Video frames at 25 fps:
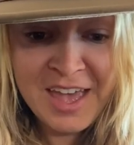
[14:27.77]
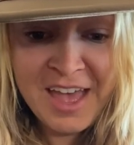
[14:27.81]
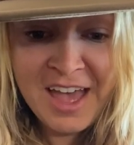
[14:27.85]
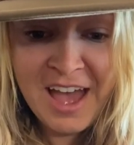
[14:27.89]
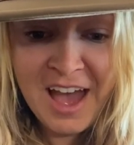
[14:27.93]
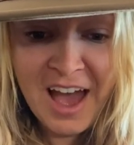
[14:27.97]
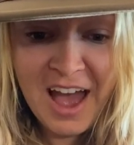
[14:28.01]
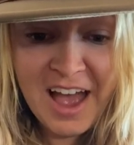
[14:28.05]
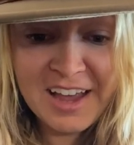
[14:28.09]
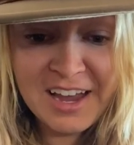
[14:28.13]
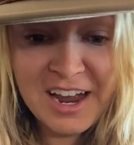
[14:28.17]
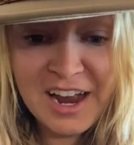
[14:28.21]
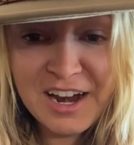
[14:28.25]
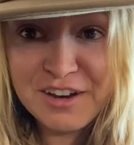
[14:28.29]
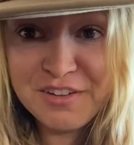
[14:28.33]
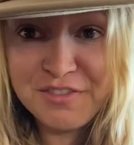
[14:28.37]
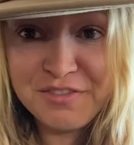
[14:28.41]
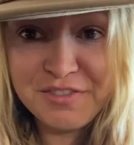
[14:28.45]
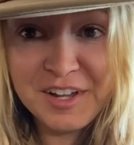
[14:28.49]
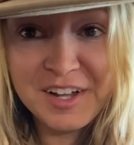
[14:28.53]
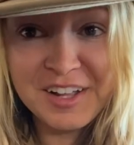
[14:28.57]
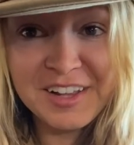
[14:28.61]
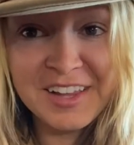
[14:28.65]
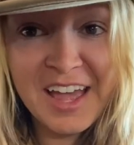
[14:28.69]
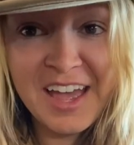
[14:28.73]
I kind of
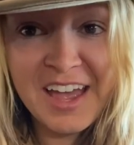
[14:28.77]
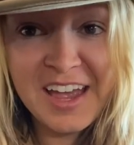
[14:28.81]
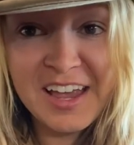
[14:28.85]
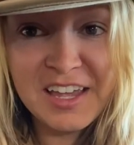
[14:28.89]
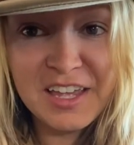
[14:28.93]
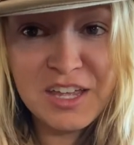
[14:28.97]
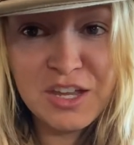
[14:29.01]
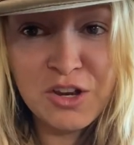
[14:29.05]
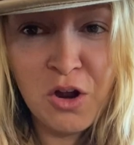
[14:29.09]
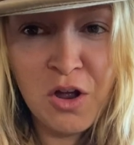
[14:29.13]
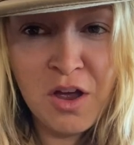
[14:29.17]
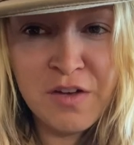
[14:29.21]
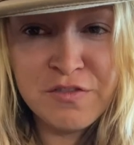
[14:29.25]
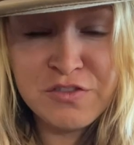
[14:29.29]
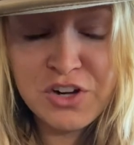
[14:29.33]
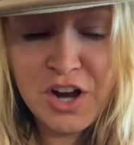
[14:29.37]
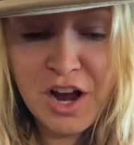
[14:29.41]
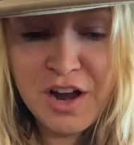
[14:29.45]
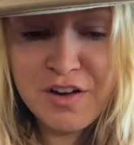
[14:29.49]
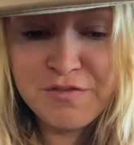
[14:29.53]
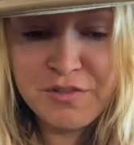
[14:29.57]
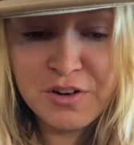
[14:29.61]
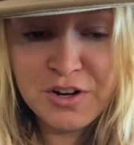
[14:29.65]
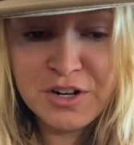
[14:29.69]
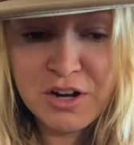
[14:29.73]
feel like, you know, I've
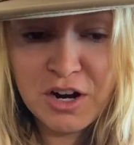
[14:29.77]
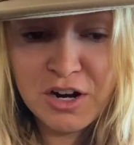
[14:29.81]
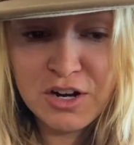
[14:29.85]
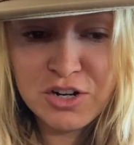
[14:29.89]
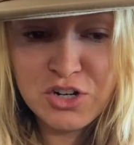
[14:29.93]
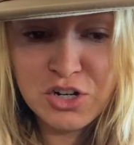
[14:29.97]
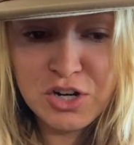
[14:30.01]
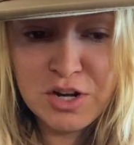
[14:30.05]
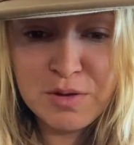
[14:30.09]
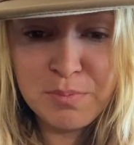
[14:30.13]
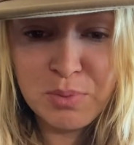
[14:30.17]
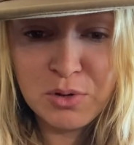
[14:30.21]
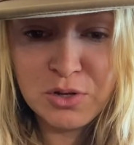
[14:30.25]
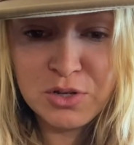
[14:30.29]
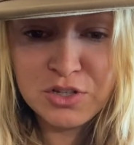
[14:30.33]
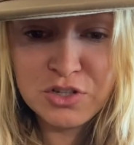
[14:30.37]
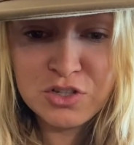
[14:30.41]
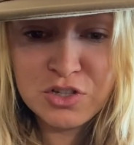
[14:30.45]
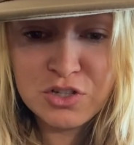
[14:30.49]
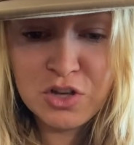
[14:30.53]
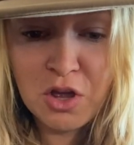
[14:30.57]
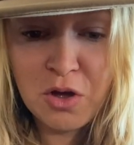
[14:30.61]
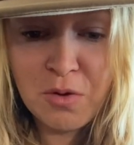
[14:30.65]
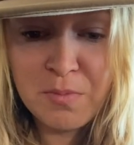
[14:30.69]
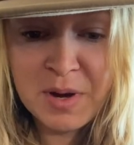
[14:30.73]
tried for an archery bull
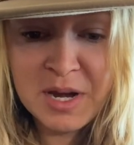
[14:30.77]
so